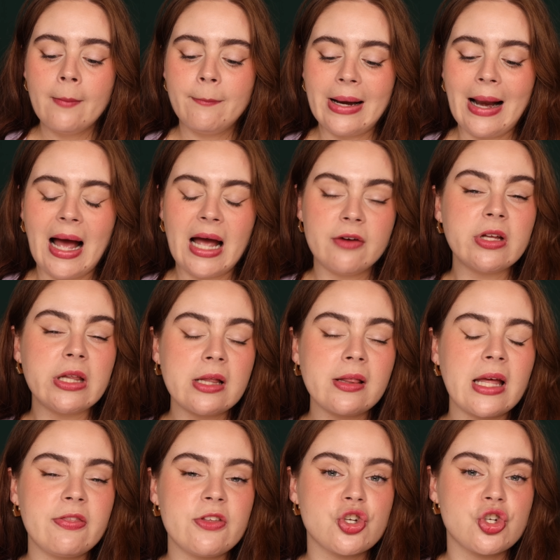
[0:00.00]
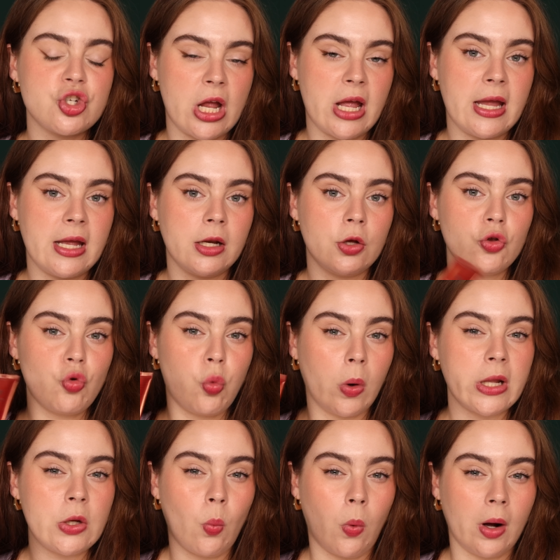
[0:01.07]
but I really like the shade
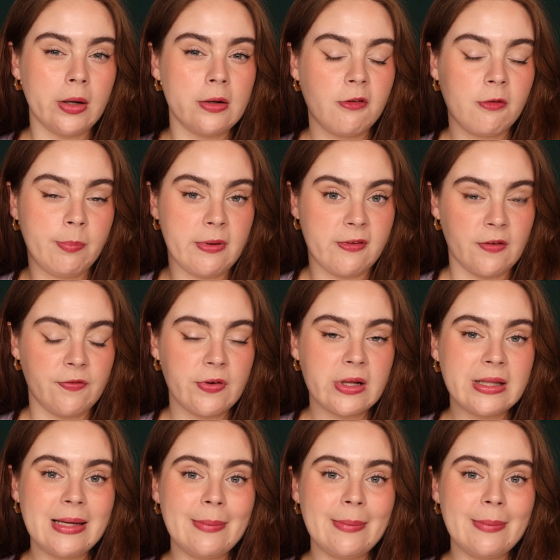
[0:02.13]
21 specifically